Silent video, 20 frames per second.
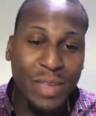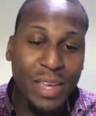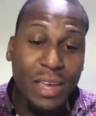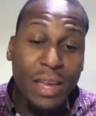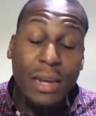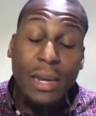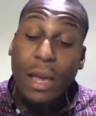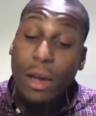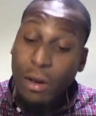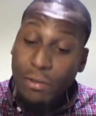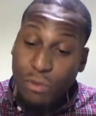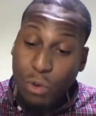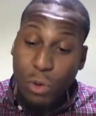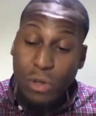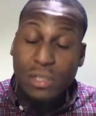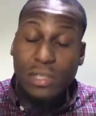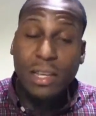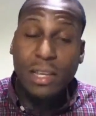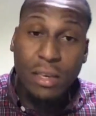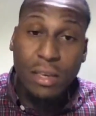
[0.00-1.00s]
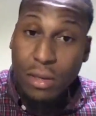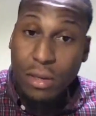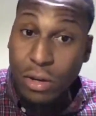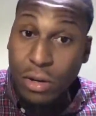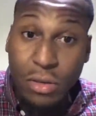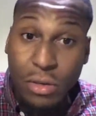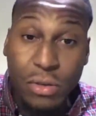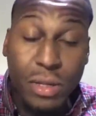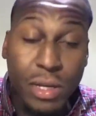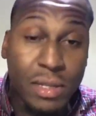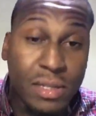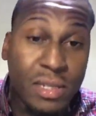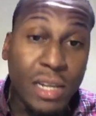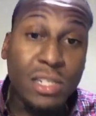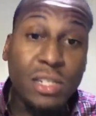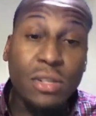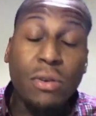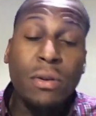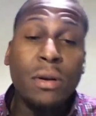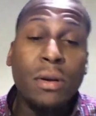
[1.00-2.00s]
now, of course, like you know, you did touch
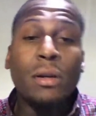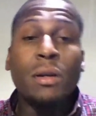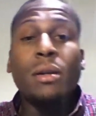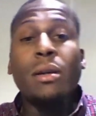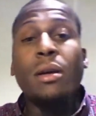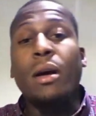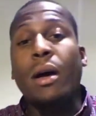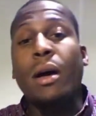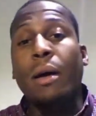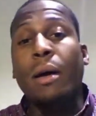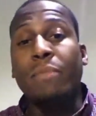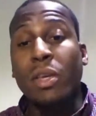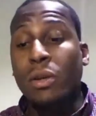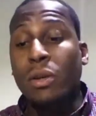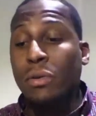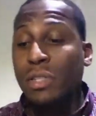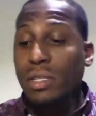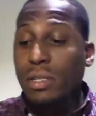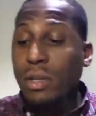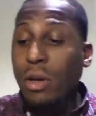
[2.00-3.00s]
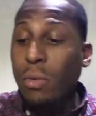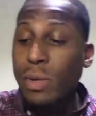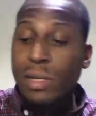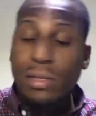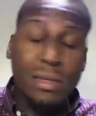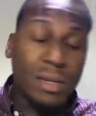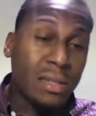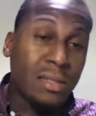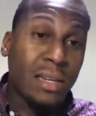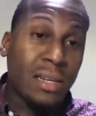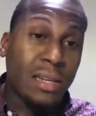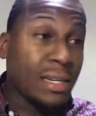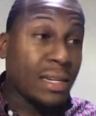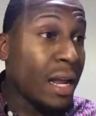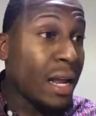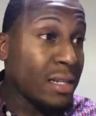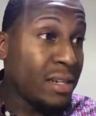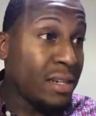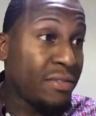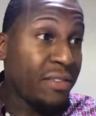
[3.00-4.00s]
on, um, you know, just going into the
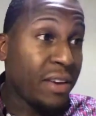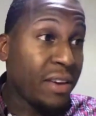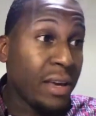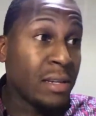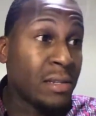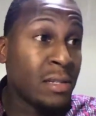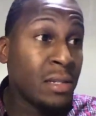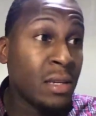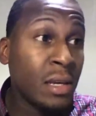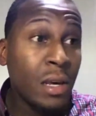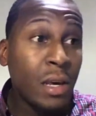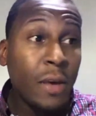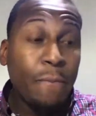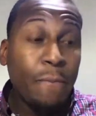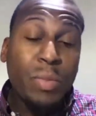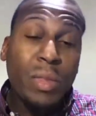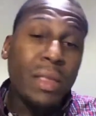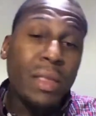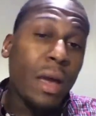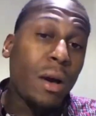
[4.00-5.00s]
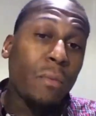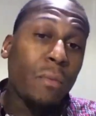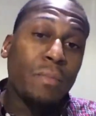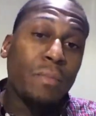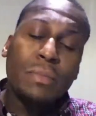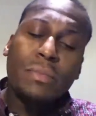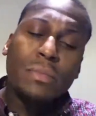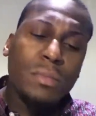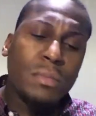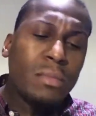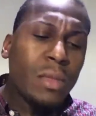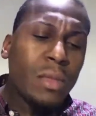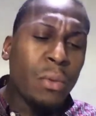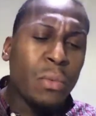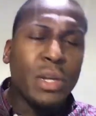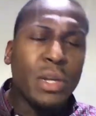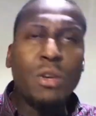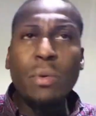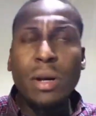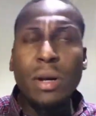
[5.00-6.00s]
technology phase. Now, when
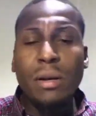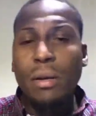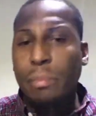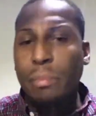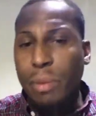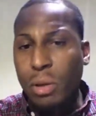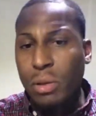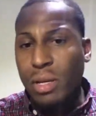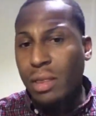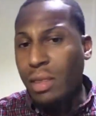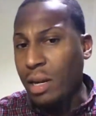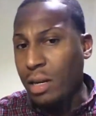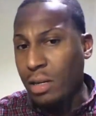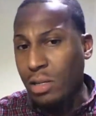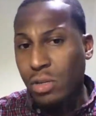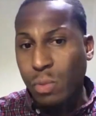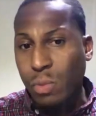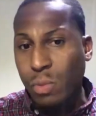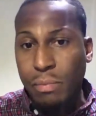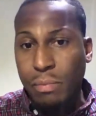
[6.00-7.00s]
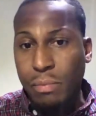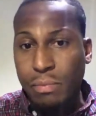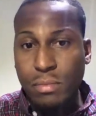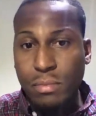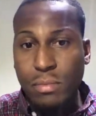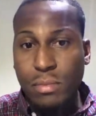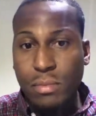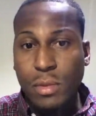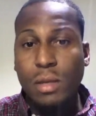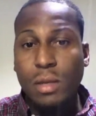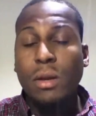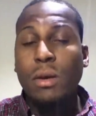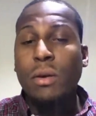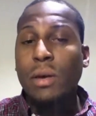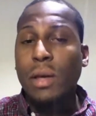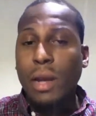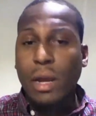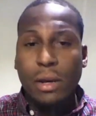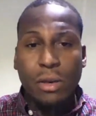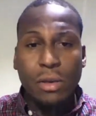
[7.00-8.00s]
you were building Thinkorswim, you know,
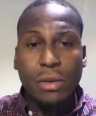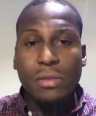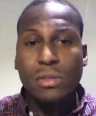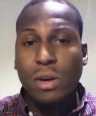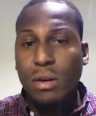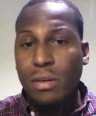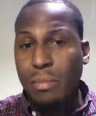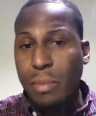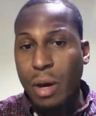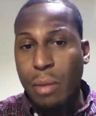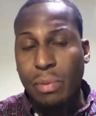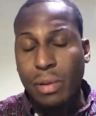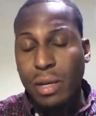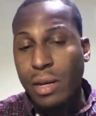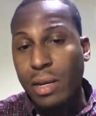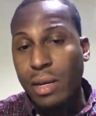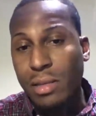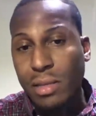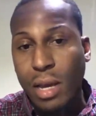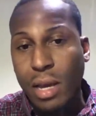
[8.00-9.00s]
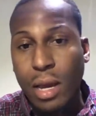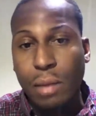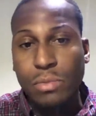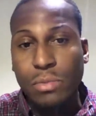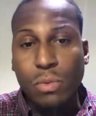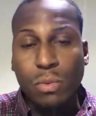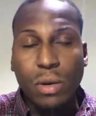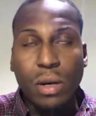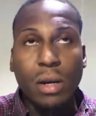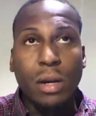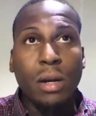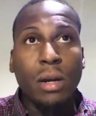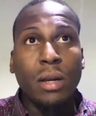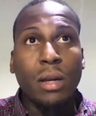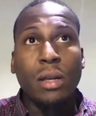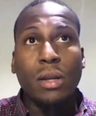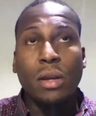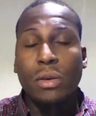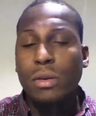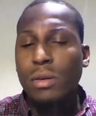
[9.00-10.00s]
and I know you talk about plenty of times where you
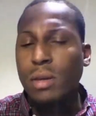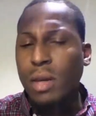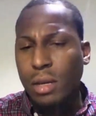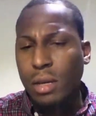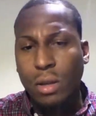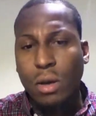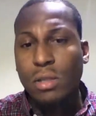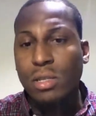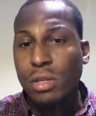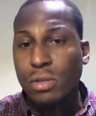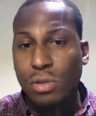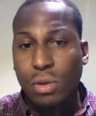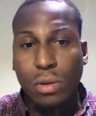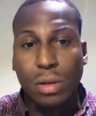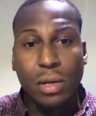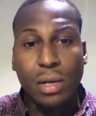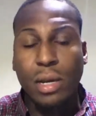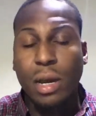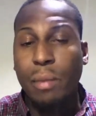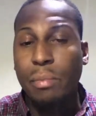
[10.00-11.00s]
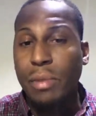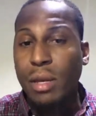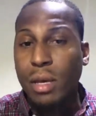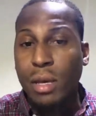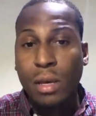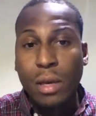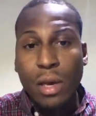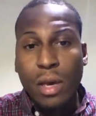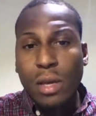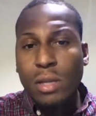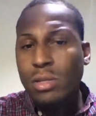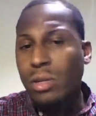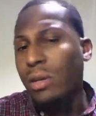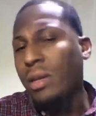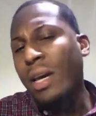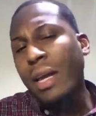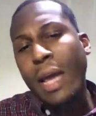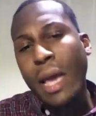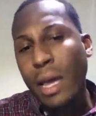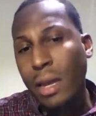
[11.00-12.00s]
know you kind of lost control of the company, so you
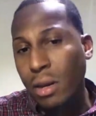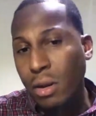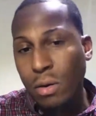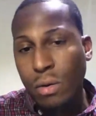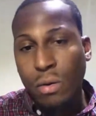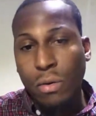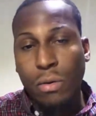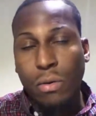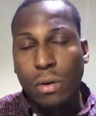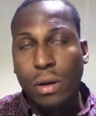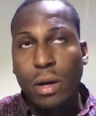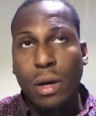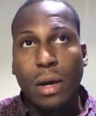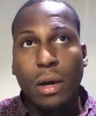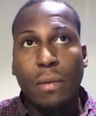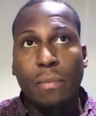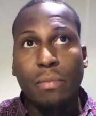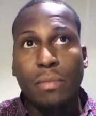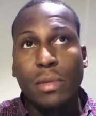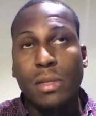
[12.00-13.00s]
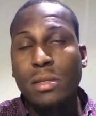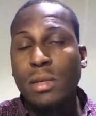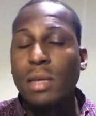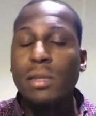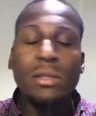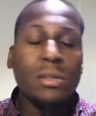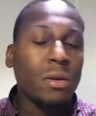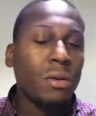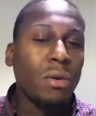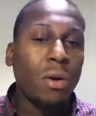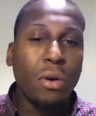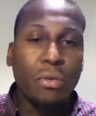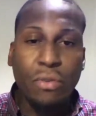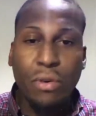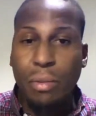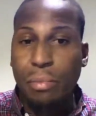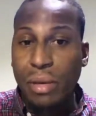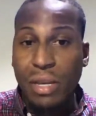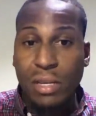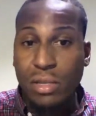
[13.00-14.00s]
kind of had no um, say so over
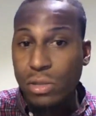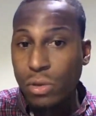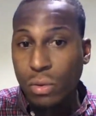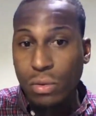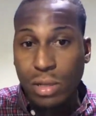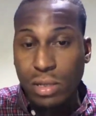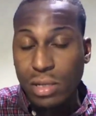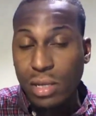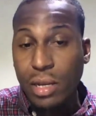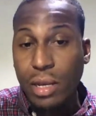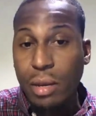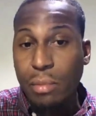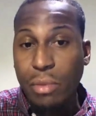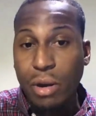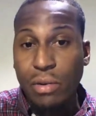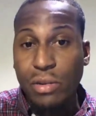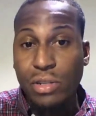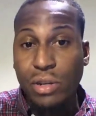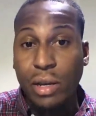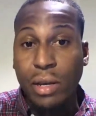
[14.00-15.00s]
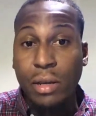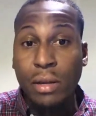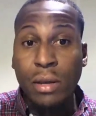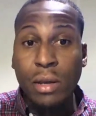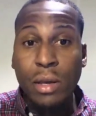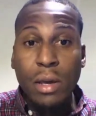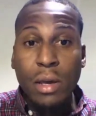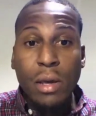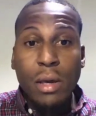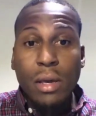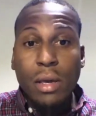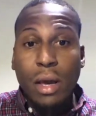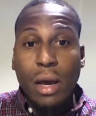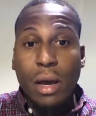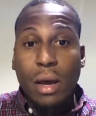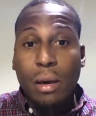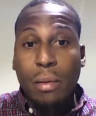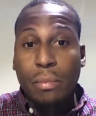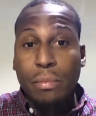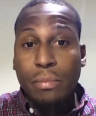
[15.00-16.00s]
it being sold to TD Ameritrade.
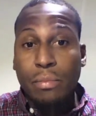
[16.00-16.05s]
Um, um, we